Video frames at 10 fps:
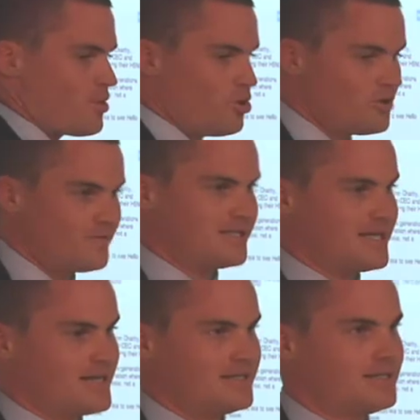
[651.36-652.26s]
all of a
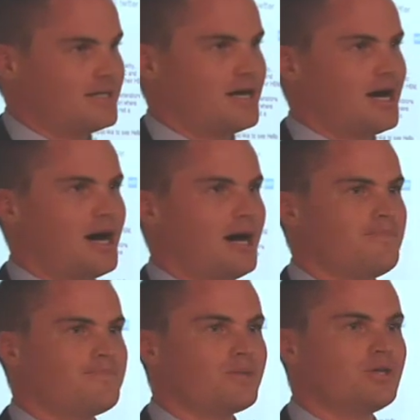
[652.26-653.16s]
sudden,
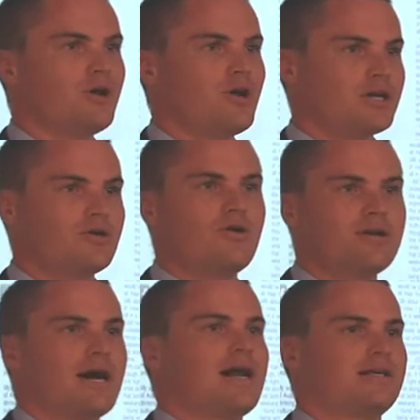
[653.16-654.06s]
um, you know, I'd
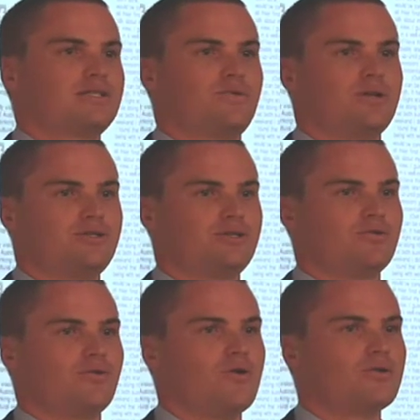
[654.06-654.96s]
gone out as a
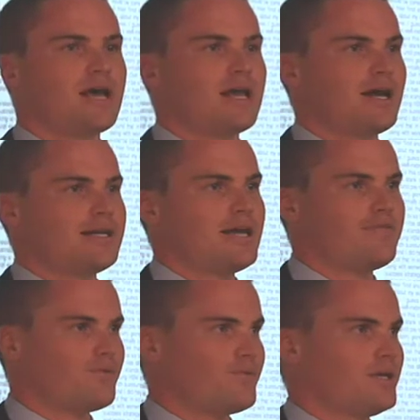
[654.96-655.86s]
twenty-two-year-old and I'd
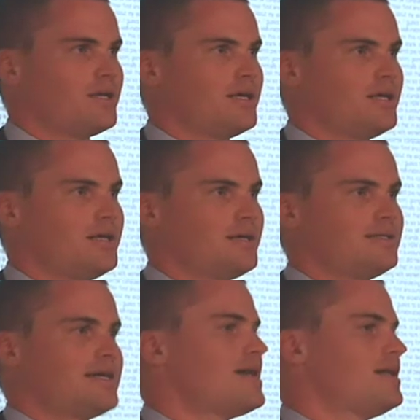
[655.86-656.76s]
never really
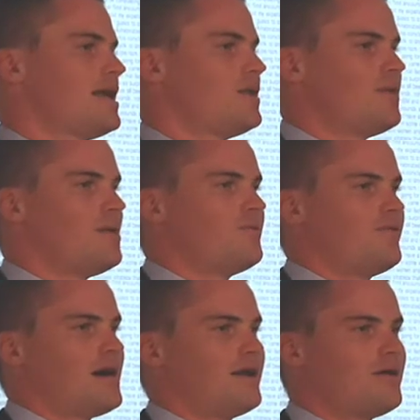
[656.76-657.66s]
dated anyone
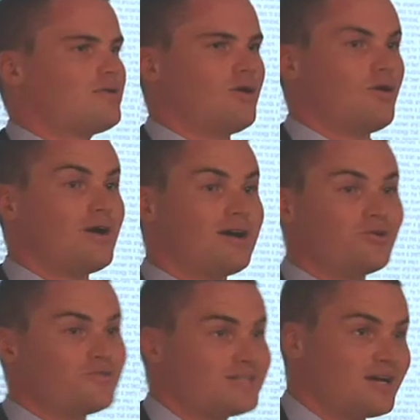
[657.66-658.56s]
without alcohol. And
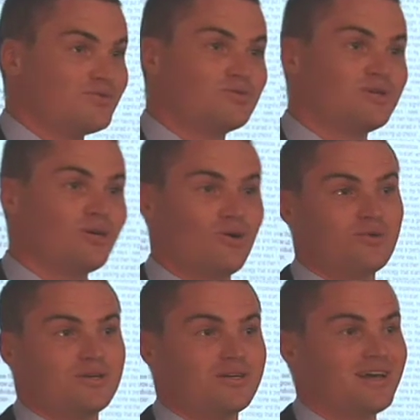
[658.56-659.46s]
all of a sudden it was really
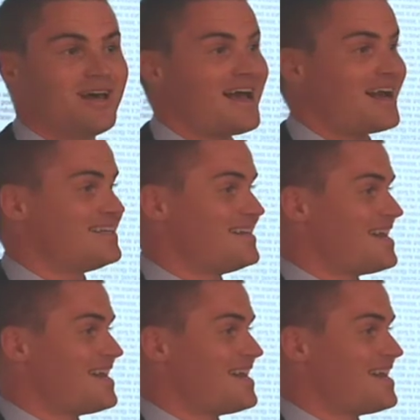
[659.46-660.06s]
awkward. I didn't